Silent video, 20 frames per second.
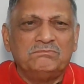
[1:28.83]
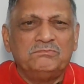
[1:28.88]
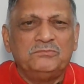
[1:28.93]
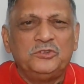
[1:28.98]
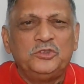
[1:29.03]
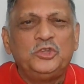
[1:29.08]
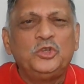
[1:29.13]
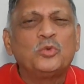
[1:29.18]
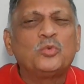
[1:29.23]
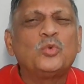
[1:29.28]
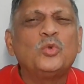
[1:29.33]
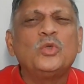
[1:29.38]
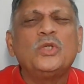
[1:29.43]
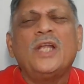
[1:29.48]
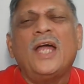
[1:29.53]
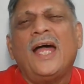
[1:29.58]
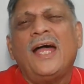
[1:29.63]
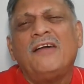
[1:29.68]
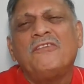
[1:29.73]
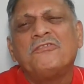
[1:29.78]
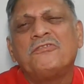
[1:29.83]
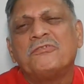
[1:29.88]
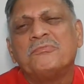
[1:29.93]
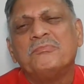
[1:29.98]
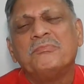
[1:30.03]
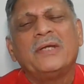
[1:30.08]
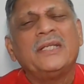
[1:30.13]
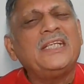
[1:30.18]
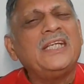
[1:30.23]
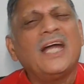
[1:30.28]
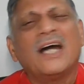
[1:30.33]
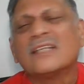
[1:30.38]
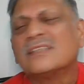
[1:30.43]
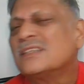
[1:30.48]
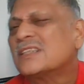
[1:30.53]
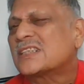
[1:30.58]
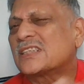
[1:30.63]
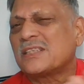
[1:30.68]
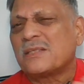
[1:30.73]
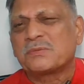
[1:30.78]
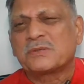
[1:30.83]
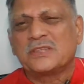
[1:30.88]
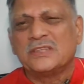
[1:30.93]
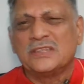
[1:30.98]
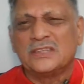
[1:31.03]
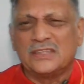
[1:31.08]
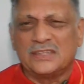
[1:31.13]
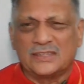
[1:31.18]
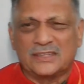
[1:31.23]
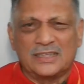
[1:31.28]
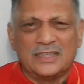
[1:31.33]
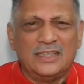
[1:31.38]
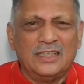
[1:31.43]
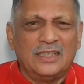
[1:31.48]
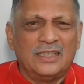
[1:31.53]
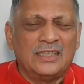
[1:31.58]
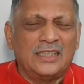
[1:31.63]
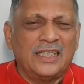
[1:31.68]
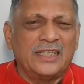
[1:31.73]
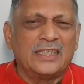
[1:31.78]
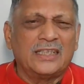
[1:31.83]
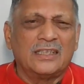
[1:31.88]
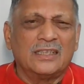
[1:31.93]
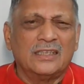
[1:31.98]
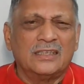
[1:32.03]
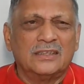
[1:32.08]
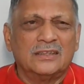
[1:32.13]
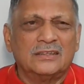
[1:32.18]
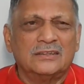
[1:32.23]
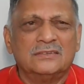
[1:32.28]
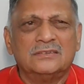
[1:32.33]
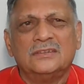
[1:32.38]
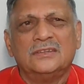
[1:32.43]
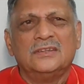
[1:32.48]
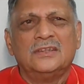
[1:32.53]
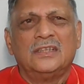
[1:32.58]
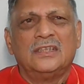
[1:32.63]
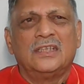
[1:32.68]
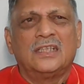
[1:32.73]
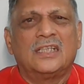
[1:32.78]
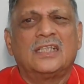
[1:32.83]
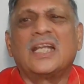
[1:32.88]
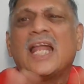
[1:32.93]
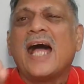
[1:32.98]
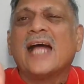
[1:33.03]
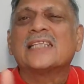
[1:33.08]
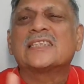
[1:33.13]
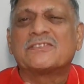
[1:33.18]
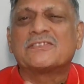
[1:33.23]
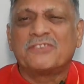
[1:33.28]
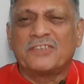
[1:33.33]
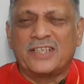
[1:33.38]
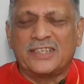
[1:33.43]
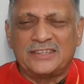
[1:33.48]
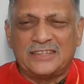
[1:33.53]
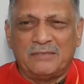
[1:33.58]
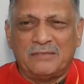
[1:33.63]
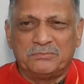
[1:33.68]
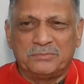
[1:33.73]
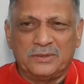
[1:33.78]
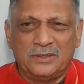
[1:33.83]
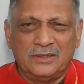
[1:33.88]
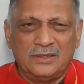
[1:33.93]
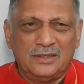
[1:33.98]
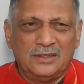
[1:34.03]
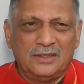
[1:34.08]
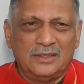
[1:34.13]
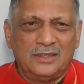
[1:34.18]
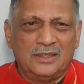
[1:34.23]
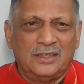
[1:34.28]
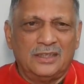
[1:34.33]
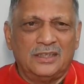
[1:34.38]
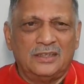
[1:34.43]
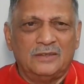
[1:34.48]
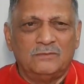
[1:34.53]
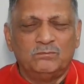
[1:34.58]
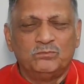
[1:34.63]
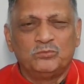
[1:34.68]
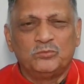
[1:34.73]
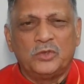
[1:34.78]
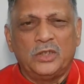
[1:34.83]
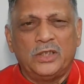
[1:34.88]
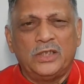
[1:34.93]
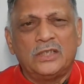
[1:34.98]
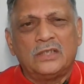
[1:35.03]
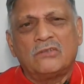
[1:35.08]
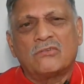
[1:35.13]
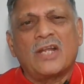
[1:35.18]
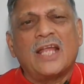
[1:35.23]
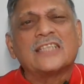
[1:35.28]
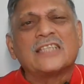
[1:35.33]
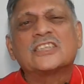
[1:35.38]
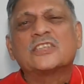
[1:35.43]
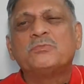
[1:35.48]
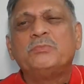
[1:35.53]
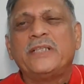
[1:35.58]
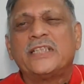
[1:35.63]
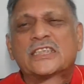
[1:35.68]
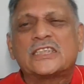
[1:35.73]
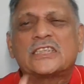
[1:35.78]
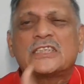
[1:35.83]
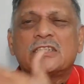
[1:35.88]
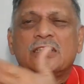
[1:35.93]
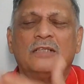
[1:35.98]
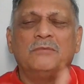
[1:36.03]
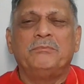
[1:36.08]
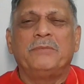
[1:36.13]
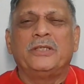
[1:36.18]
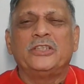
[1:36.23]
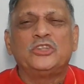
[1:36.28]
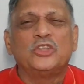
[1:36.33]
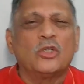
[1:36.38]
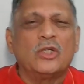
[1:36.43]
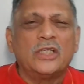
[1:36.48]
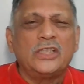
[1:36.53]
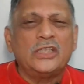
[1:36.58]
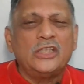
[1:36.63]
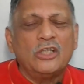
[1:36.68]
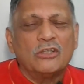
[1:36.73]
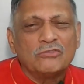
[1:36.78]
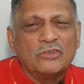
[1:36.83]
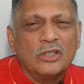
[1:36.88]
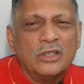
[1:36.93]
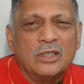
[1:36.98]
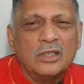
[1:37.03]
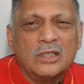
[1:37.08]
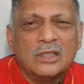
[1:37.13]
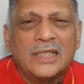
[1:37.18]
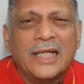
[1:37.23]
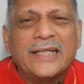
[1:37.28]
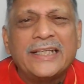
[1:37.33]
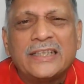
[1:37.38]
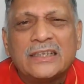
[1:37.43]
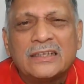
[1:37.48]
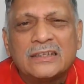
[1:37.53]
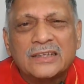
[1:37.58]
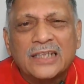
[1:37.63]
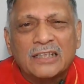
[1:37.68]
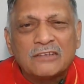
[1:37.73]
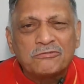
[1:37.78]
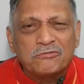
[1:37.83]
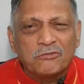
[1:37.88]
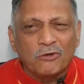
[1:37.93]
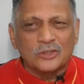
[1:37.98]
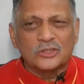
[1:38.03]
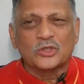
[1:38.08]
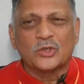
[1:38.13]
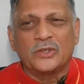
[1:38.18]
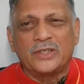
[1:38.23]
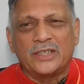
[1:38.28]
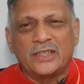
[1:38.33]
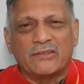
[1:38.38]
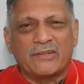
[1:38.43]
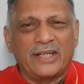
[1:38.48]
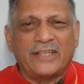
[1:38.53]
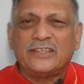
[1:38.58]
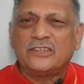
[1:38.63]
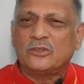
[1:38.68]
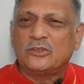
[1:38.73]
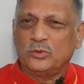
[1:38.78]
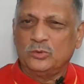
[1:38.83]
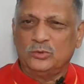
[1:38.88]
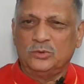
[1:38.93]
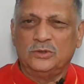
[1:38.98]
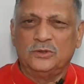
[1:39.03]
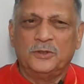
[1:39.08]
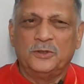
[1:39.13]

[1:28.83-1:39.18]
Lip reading: You could have many other substances like glass, for example. It transmits a majority of the light that falls on it right through.